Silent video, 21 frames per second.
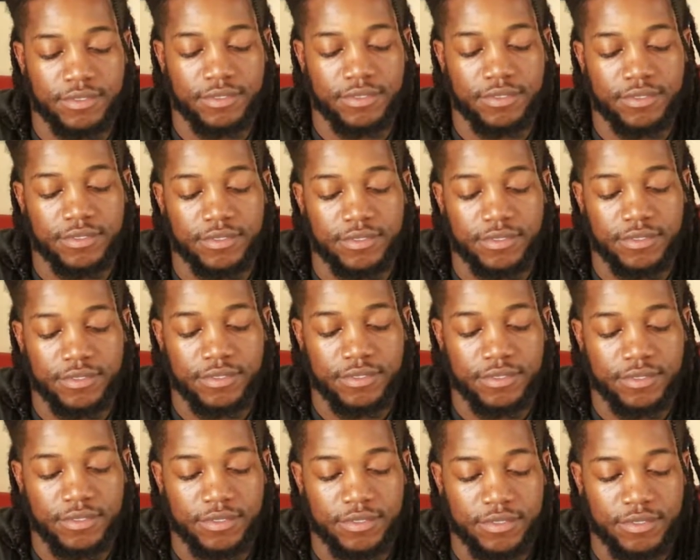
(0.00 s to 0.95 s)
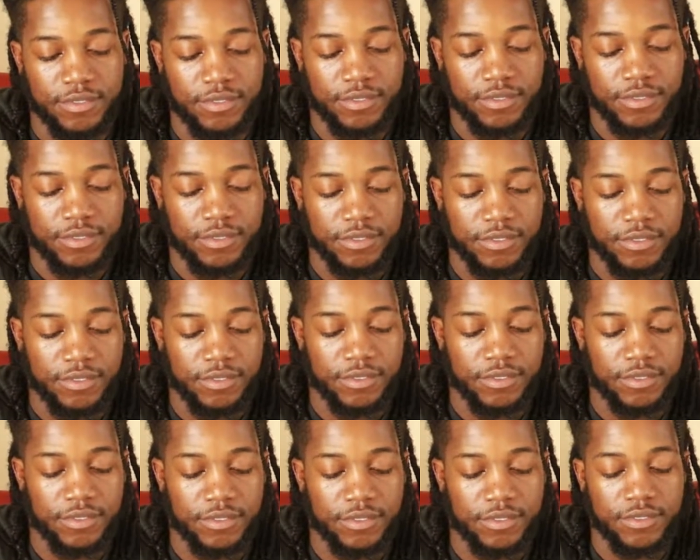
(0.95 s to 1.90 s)

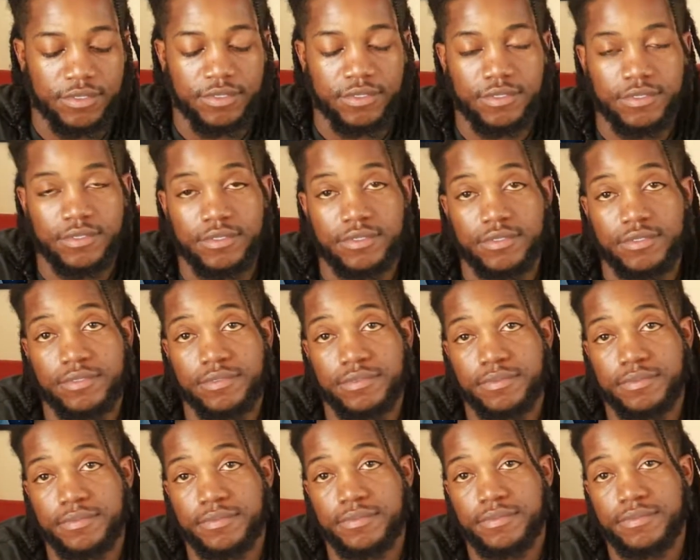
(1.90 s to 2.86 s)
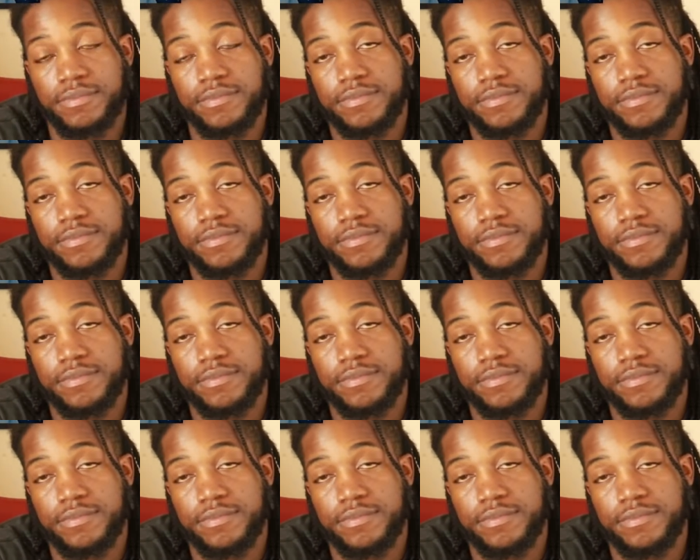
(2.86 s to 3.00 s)
(silent)